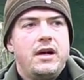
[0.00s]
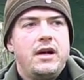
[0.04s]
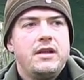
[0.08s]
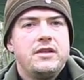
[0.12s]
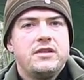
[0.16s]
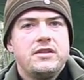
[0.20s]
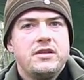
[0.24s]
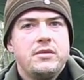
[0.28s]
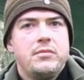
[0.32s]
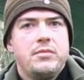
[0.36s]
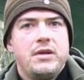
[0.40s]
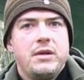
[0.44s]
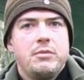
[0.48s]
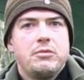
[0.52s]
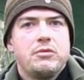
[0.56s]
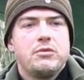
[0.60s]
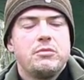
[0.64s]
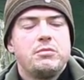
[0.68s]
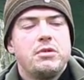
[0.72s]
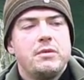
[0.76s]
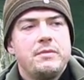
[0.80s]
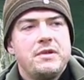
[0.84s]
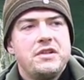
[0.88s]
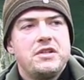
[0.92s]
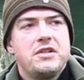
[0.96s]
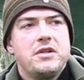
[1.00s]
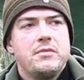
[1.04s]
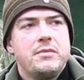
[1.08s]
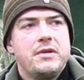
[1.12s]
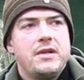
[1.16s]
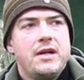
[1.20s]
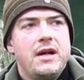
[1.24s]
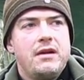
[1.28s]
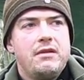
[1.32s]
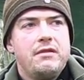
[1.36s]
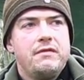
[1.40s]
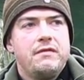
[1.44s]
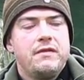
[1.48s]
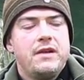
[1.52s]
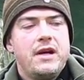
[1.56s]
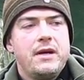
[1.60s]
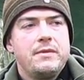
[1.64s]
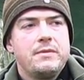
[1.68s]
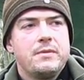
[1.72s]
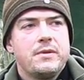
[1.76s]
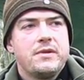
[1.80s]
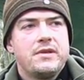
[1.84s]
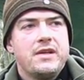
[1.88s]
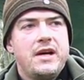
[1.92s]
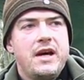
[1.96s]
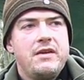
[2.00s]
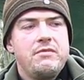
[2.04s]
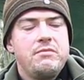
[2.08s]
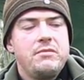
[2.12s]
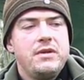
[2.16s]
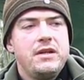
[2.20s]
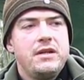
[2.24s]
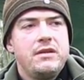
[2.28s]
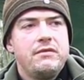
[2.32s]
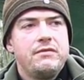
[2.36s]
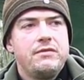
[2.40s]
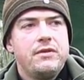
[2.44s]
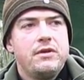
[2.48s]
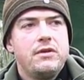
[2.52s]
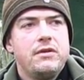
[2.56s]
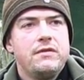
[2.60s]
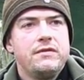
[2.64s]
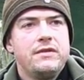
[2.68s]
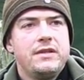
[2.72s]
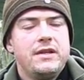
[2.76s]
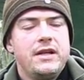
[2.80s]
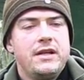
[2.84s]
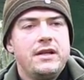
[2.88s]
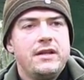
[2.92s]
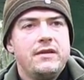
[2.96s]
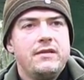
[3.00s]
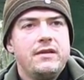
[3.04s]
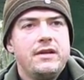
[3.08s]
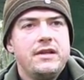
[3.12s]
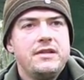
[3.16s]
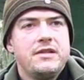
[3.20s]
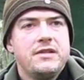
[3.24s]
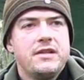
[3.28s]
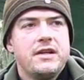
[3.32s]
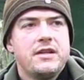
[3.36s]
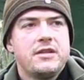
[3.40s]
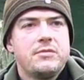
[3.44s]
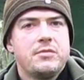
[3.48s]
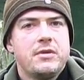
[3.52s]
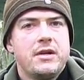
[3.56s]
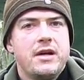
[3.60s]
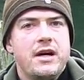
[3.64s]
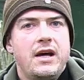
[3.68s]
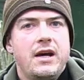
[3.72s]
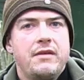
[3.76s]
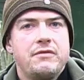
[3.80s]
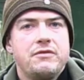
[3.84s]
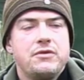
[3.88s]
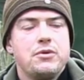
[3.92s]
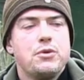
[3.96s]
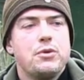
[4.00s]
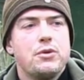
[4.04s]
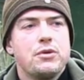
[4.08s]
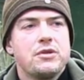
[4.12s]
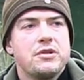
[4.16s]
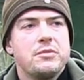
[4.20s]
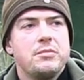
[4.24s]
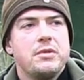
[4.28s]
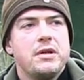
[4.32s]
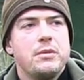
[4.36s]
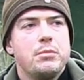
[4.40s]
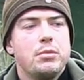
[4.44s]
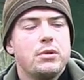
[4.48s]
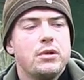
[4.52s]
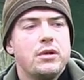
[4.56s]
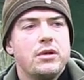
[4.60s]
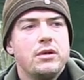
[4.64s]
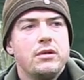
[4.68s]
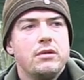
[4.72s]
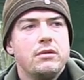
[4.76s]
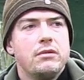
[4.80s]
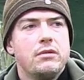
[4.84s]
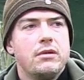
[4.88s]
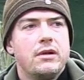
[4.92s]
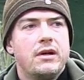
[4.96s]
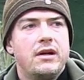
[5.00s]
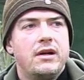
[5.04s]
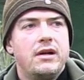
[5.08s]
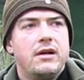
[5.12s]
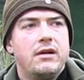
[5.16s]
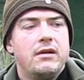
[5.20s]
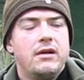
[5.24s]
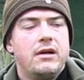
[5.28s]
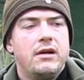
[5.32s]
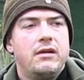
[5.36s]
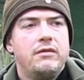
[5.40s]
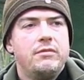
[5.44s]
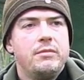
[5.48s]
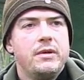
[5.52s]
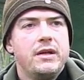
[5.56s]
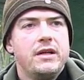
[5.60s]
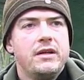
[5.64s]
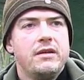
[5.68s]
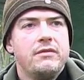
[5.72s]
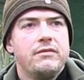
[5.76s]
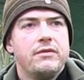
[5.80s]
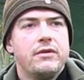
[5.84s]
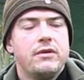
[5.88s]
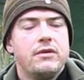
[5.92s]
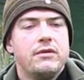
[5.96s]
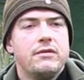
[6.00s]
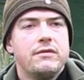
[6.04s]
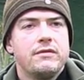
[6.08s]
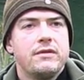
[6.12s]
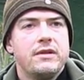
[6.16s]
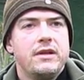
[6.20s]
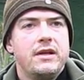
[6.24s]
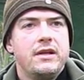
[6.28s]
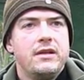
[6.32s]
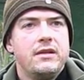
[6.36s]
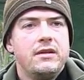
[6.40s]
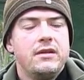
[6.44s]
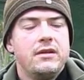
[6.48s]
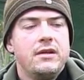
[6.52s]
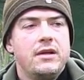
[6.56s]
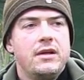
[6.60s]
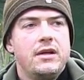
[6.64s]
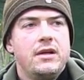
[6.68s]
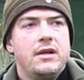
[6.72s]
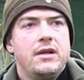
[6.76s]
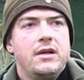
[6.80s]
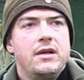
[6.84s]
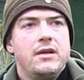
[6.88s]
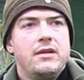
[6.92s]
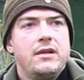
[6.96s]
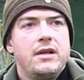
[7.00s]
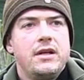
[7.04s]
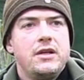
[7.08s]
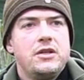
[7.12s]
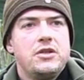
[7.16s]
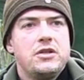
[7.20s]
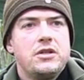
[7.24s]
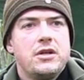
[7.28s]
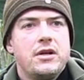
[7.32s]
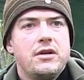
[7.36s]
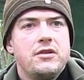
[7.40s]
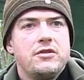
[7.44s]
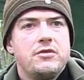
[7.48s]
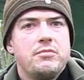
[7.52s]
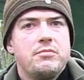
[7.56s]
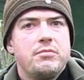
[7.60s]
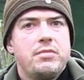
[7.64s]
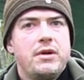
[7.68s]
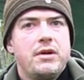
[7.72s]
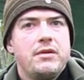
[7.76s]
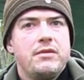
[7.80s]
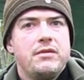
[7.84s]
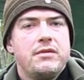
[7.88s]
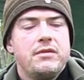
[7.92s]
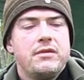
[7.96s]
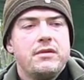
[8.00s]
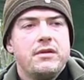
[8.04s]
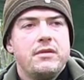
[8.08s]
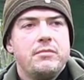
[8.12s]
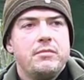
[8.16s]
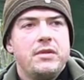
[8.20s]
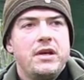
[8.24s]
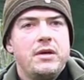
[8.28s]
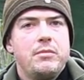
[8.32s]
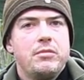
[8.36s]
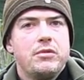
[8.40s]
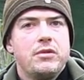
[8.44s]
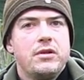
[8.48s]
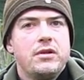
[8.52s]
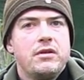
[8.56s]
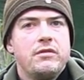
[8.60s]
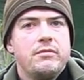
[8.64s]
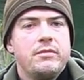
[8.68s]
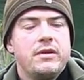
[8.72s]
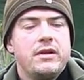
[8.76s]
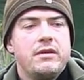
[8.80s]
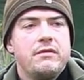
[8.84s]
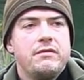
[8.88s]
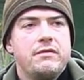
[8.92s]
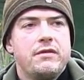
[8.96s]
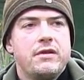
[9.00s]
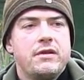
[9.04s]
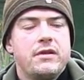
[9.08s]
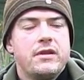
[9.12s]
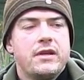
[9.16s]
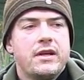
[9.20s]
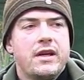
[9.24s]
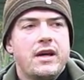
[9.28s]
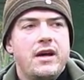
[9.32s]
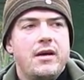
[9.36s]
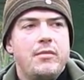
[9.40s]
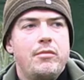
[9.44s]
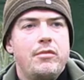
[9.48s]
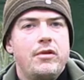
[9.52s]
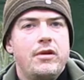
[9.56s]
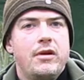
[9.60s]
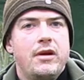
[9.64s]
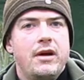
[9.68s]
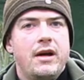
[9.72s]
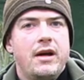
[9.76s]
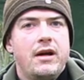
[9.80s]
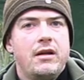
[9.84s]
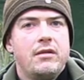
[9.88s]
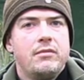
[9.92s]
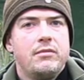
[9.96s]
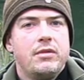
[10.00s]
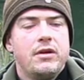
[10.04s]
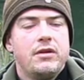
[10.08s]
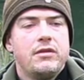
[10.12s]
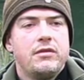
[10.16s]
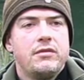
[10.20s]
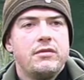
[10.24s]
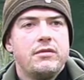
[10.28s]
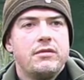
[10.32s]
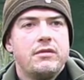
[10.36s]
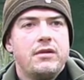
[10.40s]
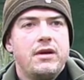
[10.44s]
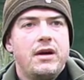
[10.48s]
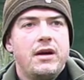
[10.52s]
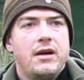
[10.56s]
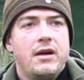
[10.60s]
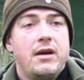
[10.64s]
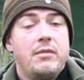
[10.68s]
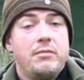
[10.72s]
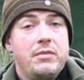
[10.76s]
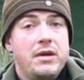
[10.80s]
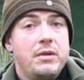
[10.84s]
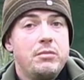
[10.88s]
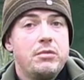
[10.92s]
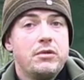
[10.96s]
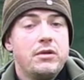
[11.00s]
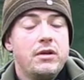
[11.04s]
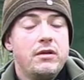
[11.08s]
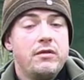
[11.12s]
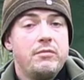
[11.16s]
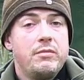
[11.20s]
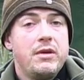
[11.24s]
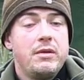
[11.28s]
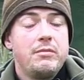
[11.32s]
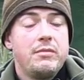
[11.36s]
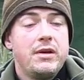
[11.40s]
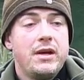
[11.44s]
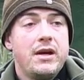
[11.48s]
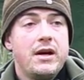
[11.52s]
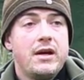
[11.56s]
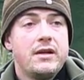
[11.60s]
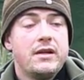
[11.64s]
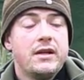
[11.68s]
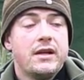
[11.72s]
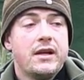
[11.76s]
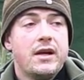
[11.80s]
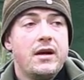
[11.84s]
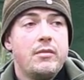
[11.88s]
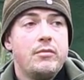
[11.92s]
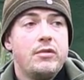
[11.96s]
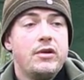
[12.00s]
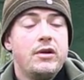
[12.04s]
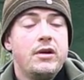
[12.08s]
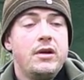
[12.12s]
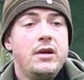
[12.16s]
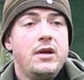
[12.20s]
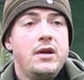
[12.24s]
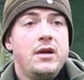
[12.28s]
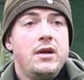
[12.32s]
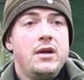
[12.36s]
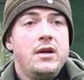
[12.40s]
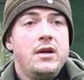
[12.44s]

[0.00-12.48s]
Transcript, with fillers: and some people will probably shoot me down in flames because I haven't been involved in any of these things, but I have talked to people who have been involved in these shows, both people who've been in front of the camera and people who have been behind the camera